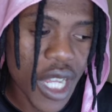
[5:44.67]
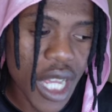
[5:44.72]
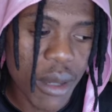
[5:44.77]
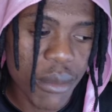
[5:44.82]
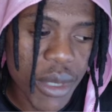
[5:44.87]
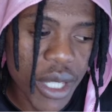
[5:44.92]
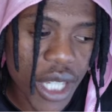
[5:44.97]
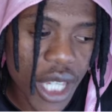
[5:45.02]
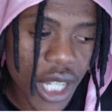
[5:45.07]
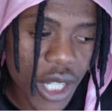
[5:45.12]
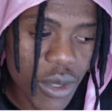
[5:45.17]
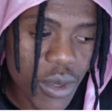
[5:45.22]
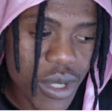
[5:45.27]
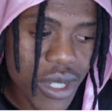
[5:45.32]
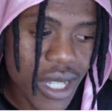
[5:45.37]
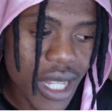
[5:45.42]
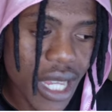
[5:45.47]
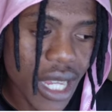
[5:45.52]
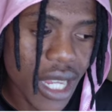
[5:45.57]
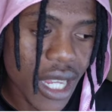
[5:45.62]
below
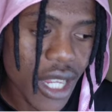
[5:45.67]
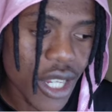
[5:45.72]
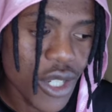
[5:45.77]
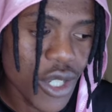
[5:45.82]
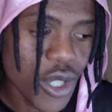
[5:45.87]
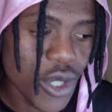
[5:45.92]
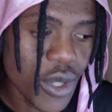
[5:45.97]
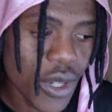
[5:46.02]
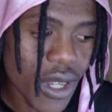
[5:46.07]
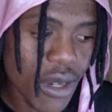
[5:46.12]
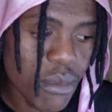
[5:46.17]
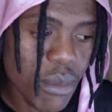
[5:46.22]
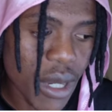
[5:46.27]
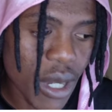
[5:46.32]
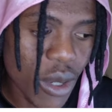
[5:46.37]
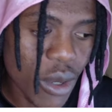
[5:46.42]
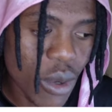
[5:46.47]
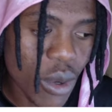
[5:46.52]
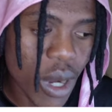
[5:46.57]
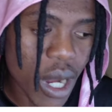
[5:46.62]
our
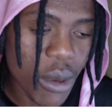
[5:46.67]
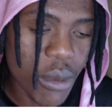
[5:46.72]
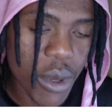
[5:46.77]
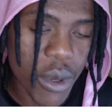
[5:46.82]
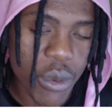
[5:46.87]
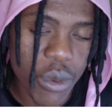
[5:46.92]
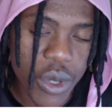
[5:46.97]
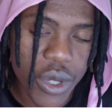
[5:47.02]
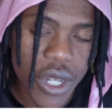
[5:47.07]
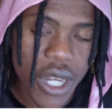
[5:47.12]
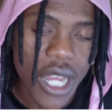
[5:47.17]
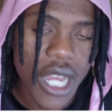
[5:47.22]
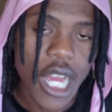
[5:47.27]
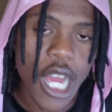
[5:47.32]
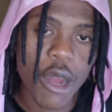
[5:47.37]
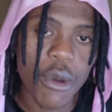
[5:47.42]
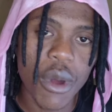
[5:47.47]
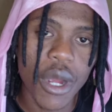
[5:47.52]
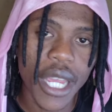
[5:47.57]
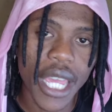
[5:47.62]
candlestick that
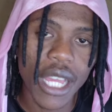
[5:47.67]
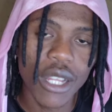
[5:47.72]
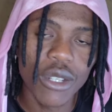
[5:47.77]
violated our